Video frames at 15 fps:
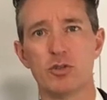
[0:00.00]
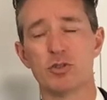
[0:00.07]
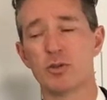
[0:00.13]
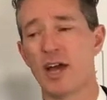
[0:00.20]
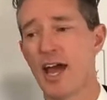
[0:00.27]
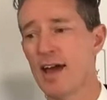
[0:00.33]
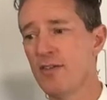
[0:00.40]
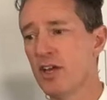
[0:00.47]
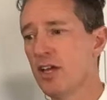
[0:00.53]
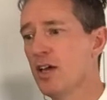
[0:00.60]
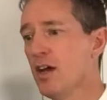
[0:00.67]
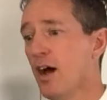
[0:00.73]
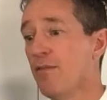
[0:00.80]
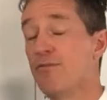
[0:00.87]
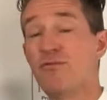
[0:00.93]
So having
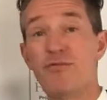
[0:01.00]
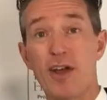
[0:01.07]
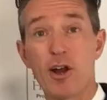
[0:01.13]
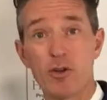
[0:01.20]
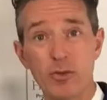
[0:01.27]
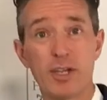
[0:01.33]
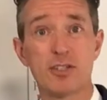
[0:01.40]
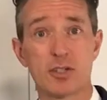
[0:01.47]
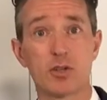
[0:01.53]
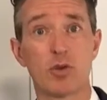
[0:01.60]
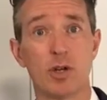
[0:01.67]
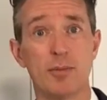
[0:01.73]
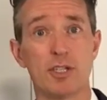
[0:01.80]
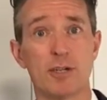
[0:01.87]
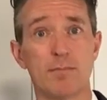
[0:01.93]
a fair lease
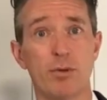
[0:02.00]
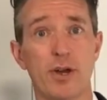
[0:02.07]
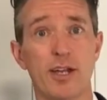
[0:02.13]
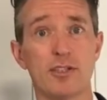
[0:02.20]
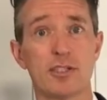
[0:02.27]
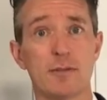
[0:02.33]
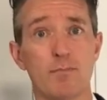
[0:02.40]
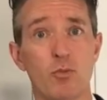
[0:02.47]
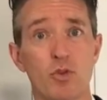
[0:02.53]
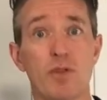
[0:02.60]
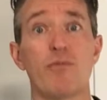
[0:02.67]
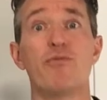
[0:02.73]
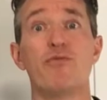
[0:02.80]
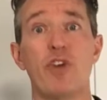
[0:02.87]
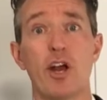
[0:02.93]
agreement in place with a
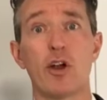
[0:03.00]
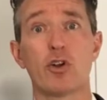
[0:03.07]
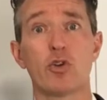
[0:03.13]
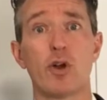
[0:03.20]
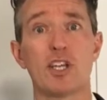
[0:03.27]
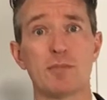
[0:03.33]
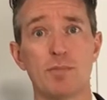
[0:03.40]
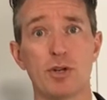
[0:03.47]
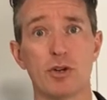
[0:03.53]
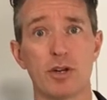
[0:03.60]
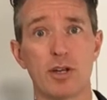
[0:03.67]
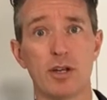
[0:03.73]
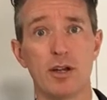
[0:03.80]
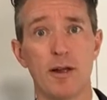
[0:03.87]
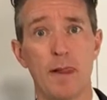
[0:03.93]
fair grace
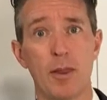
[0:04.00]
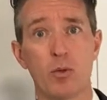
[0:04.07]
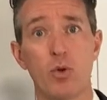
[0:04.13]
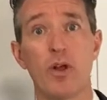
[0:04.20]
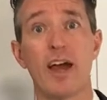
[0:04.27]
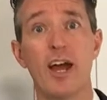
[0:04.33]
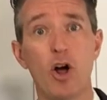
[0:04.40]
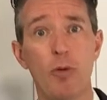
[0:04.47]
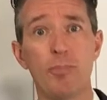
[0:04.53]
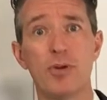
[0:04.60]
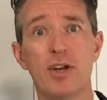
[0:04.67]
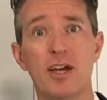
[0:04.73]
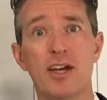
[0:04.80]
period will help